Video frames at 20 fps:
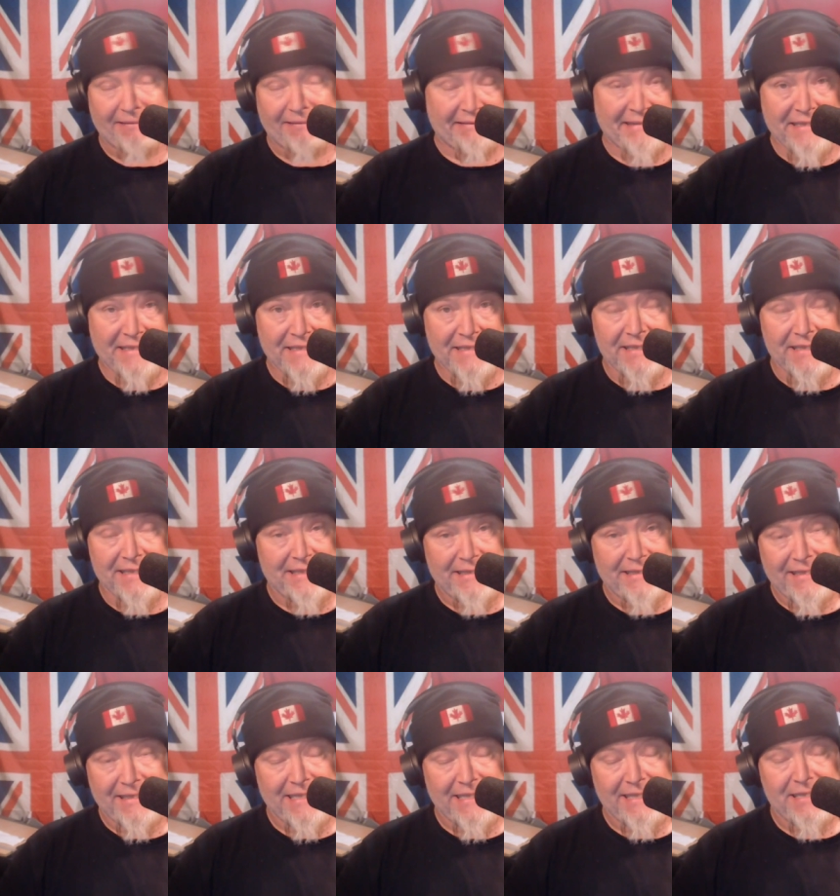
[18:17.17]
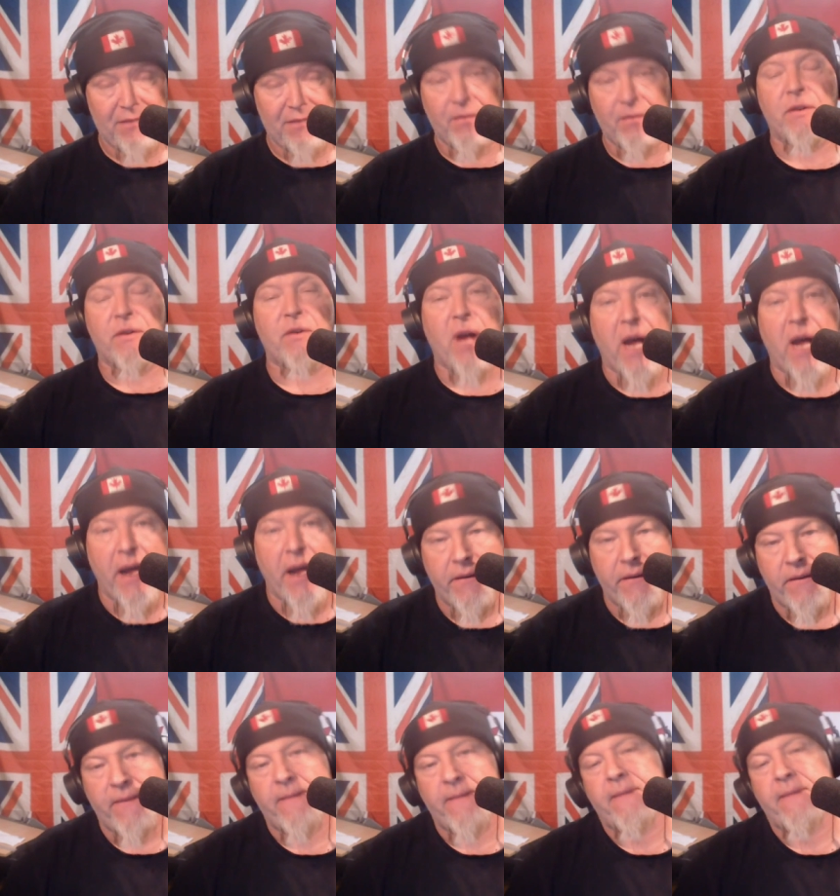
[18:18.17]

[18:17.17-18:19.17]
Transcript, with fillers: Yeah, yeah, and they're not.